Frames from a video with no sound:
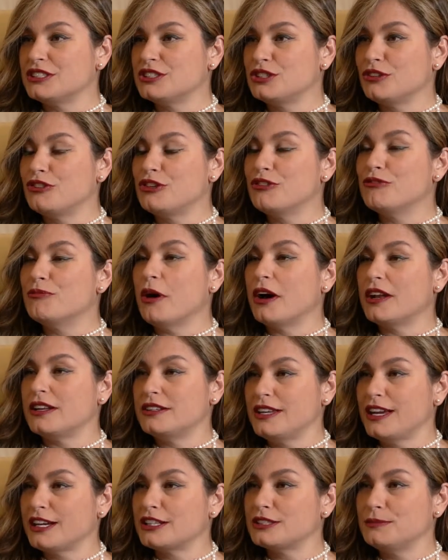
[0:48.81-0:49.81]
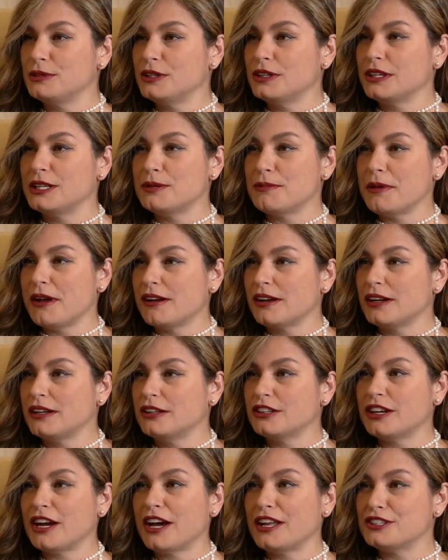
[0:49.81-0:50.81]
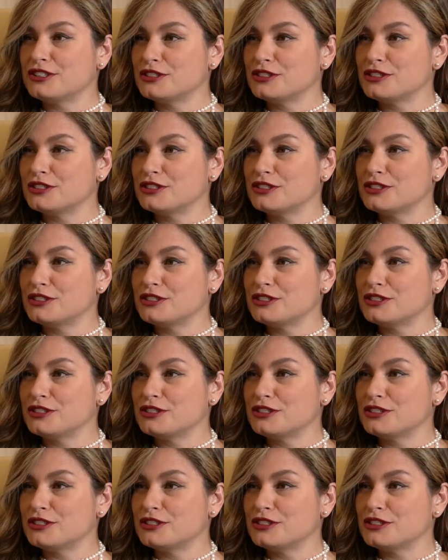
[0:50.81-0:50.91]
So if you've bought a textbook in America or gone to